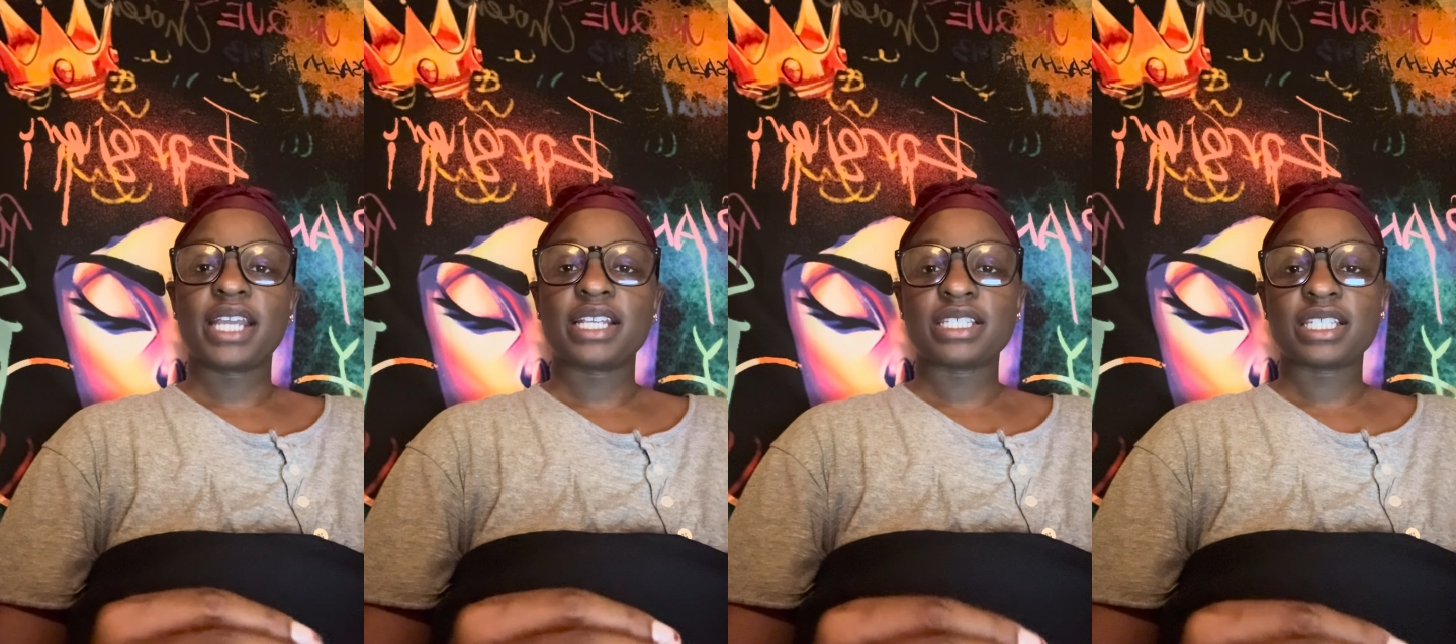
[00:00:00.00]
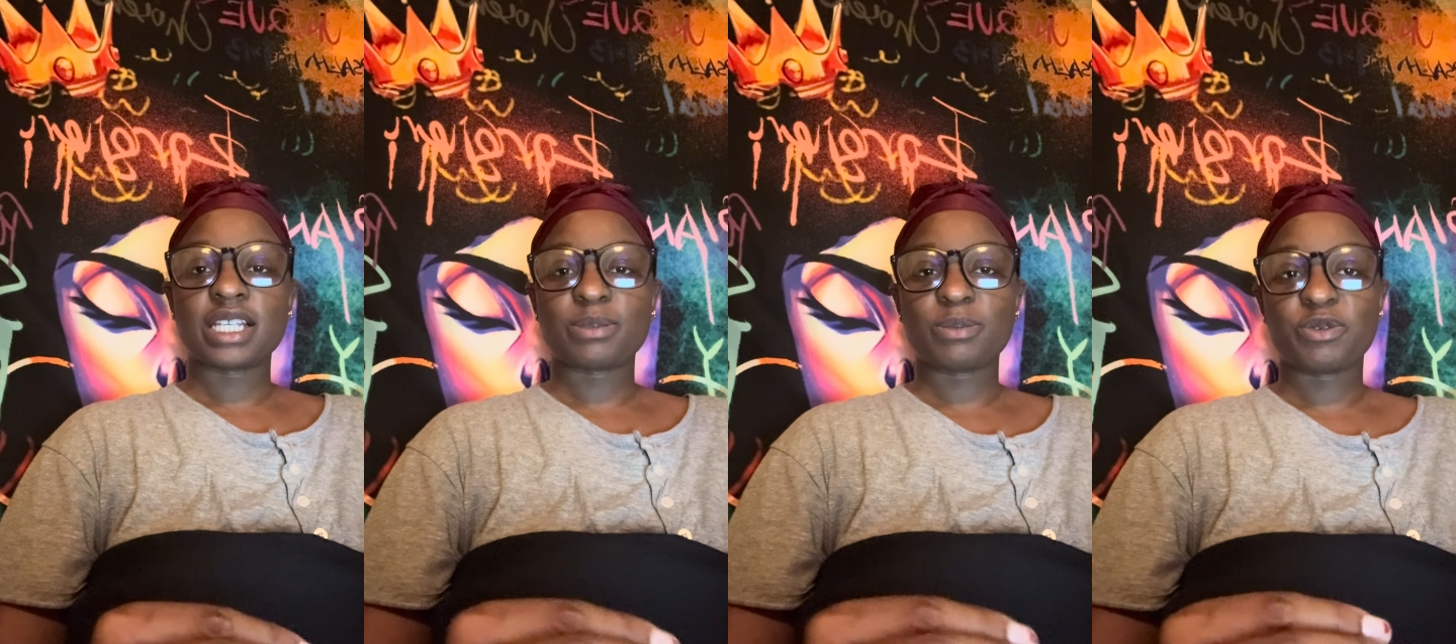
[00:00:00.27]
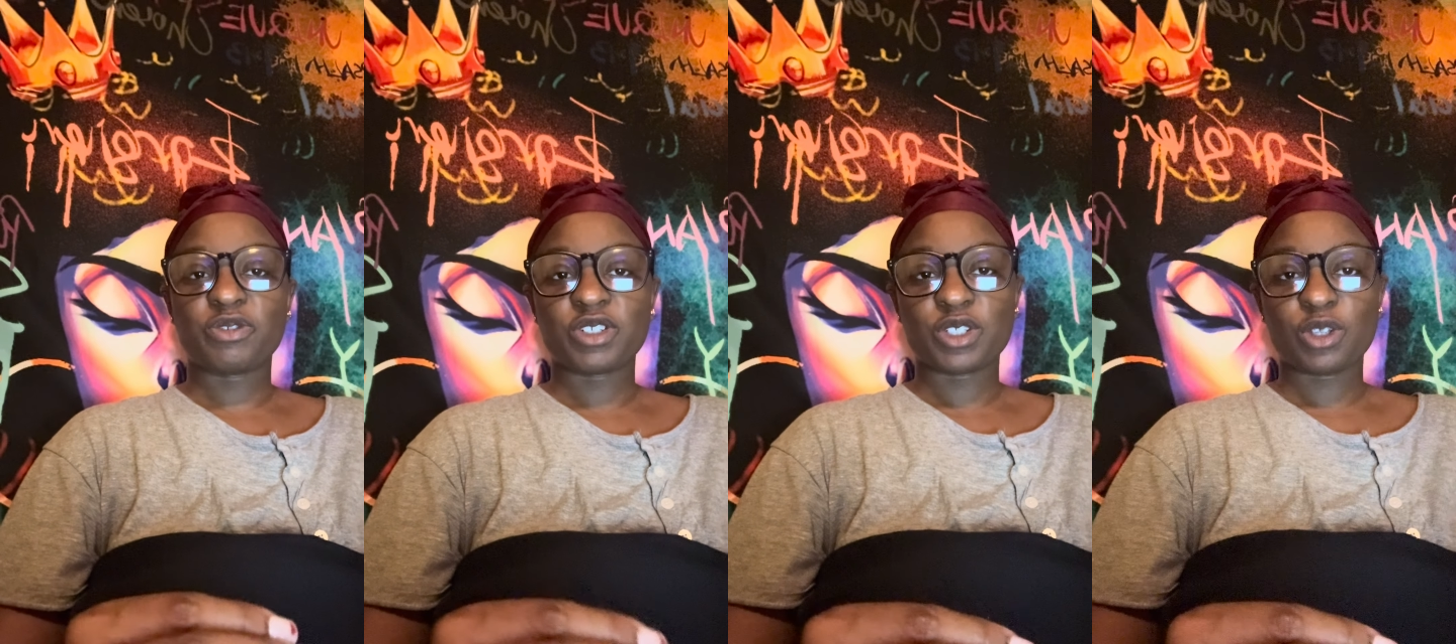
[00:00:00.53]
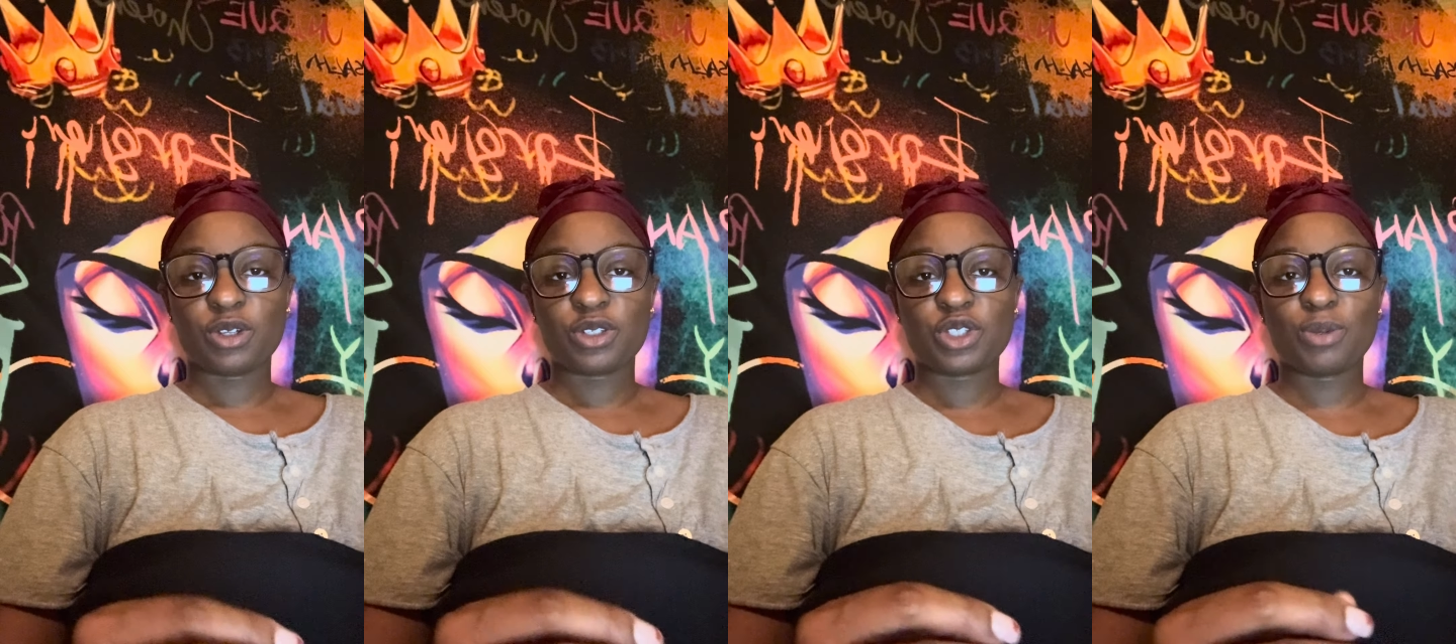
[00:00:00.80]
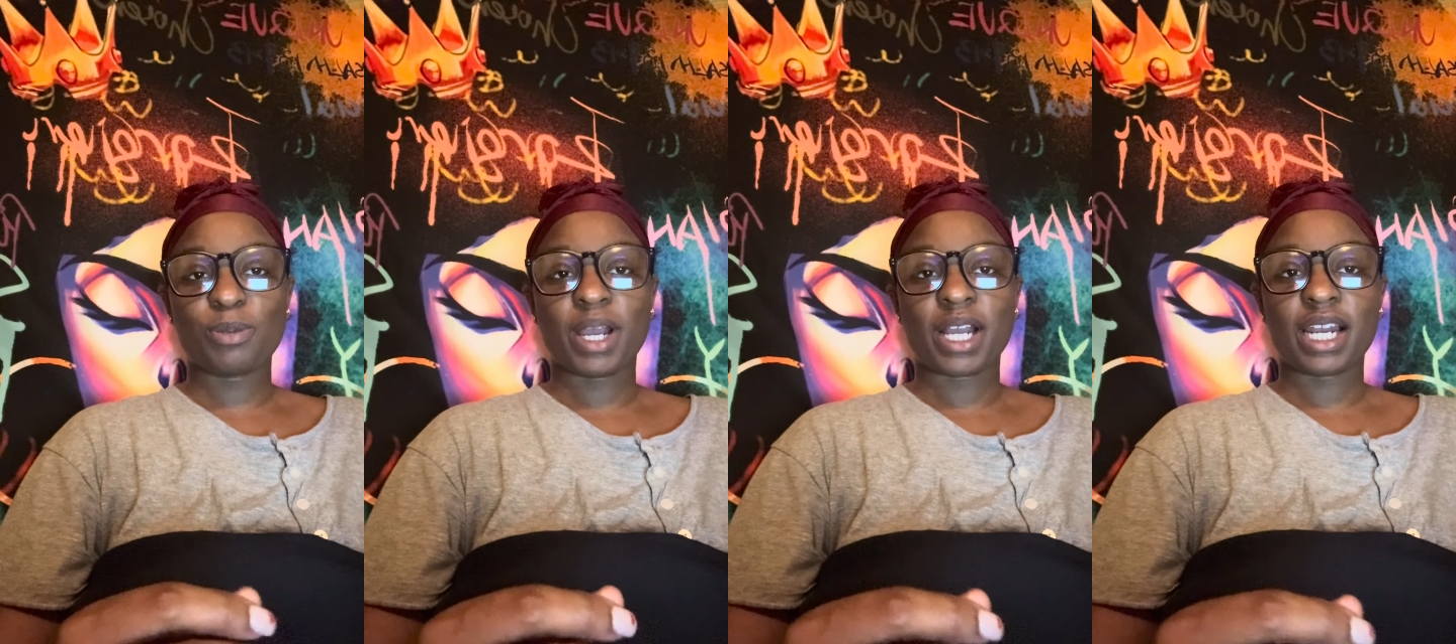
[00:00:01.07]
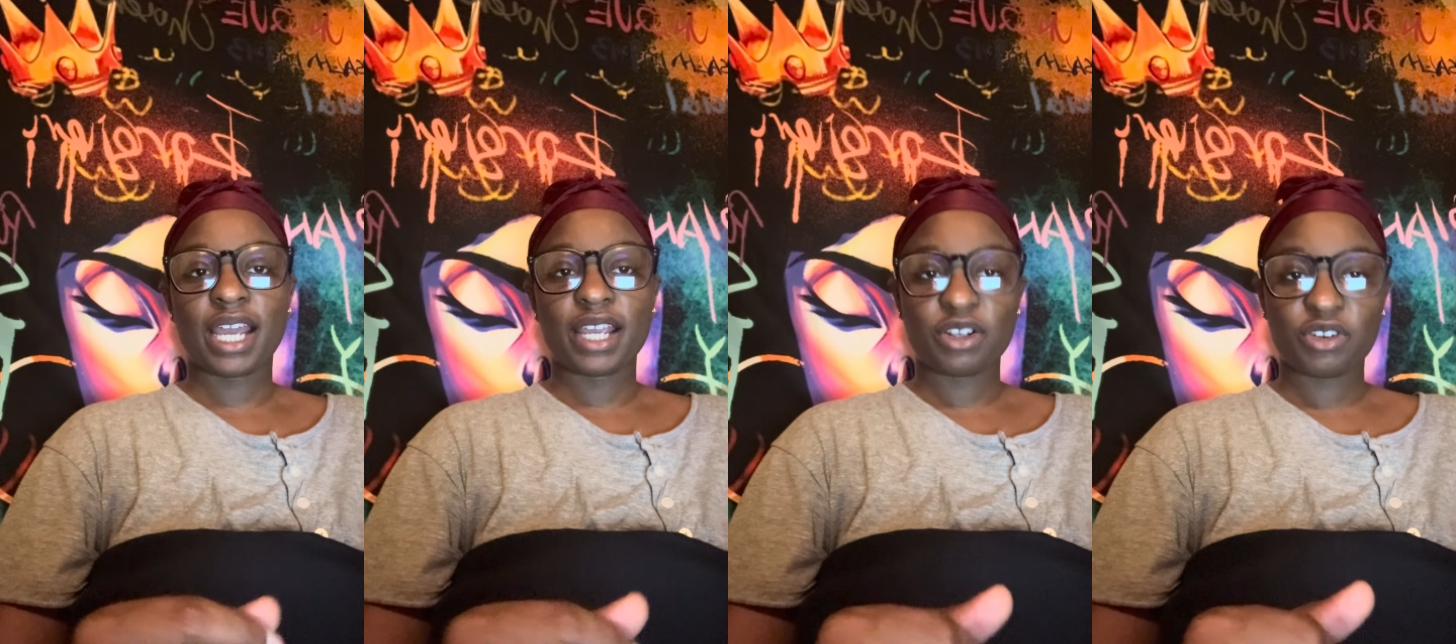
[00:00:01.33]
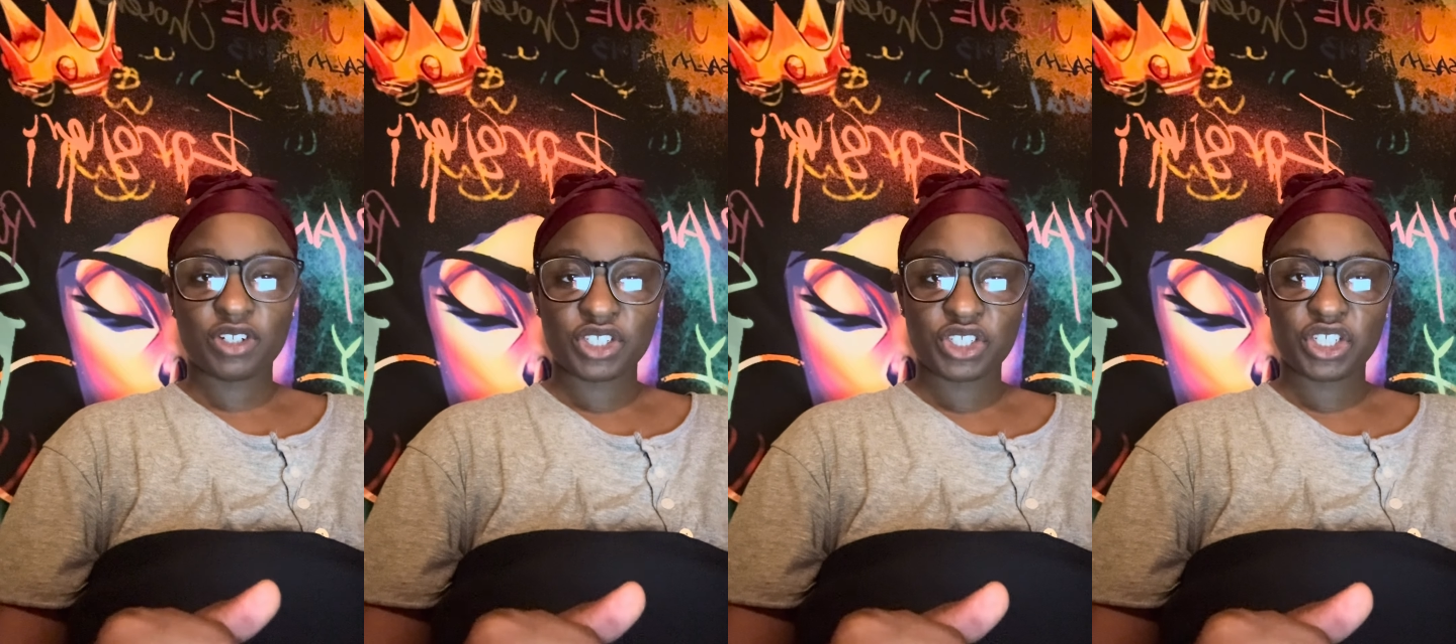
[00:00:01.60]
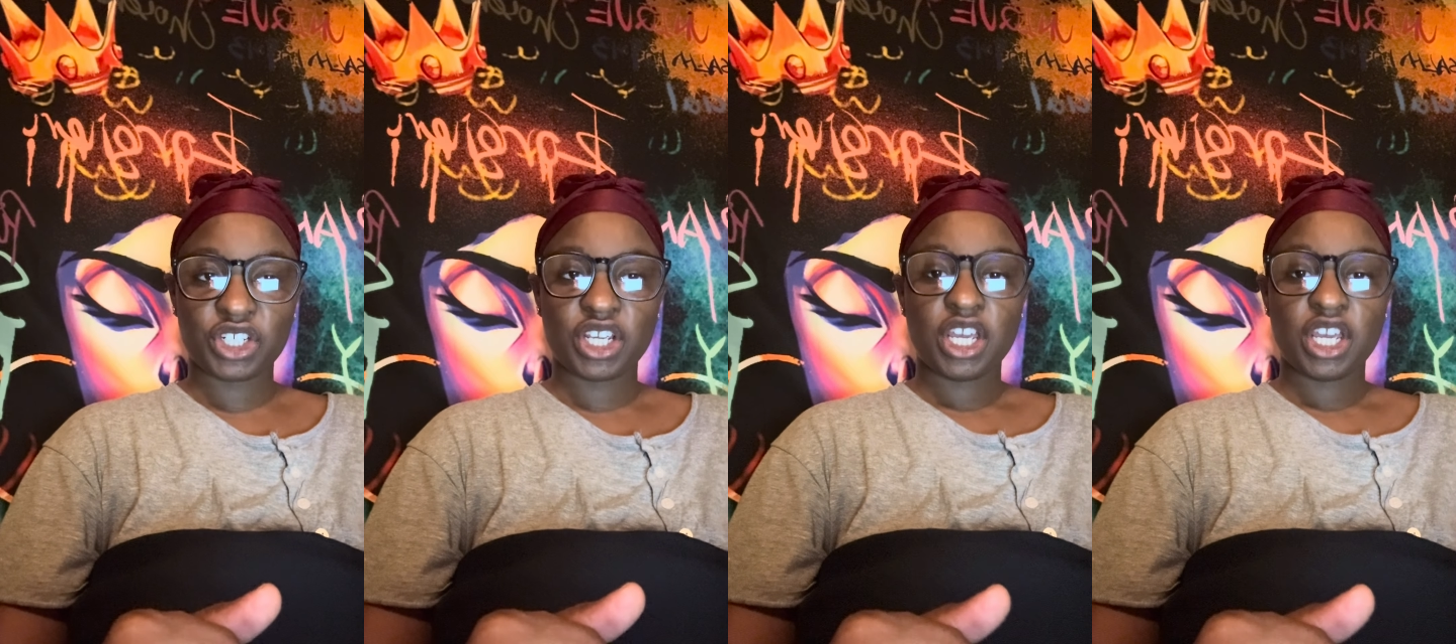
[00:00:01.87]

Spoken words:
assessment results to my client Christian